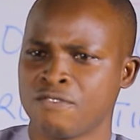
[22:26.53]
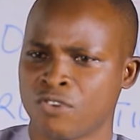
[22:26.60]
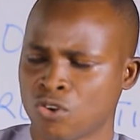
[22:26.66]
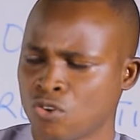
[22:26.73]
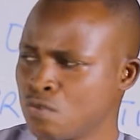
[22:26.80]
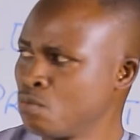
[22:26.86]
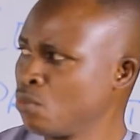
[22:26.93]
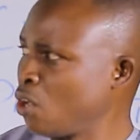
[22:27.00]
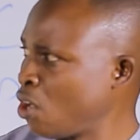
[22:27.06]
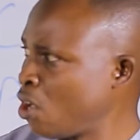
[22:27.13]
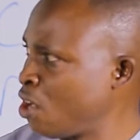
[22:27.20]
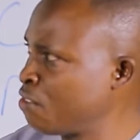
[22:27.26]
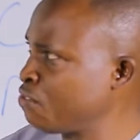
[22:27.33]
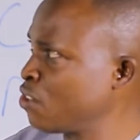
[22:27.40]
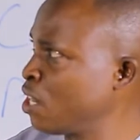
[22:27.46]
volume
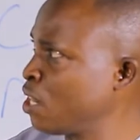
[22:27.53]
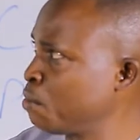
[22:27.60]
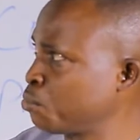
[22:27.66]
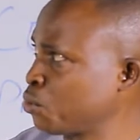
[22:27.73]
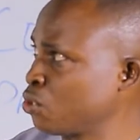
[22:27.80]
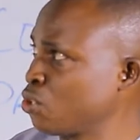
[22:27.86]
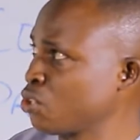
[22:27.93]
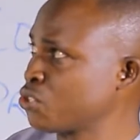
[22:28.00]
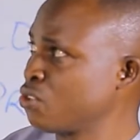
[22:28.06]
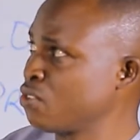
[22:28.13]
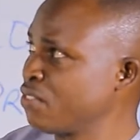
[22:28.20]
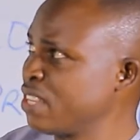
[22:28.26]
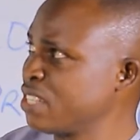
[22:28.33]
of production.